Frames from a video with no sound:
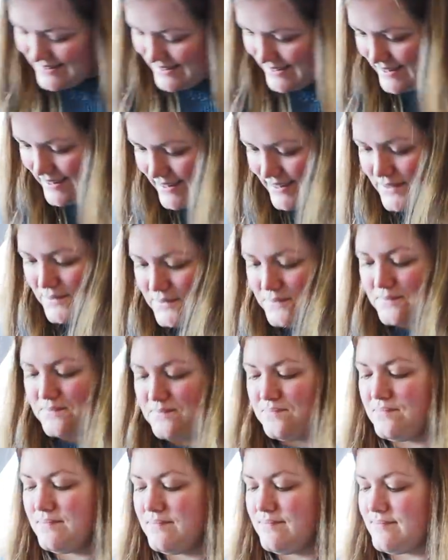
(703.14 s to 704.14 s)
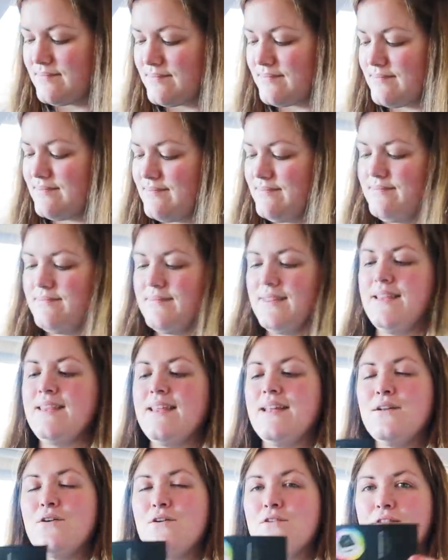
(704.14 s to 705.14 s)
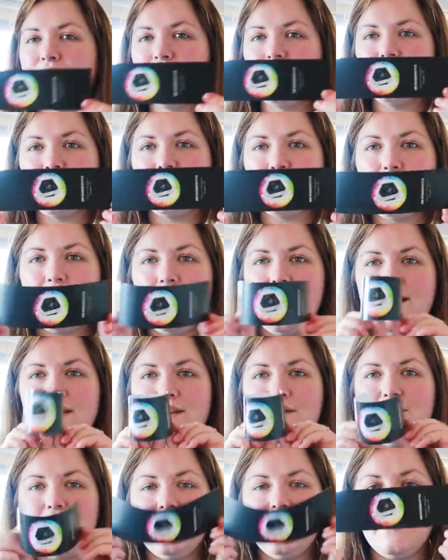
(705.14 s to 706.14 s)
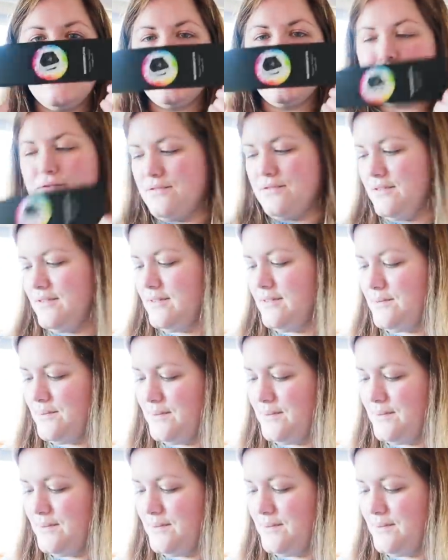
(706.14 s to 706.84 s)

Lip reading: they're not quite long enough.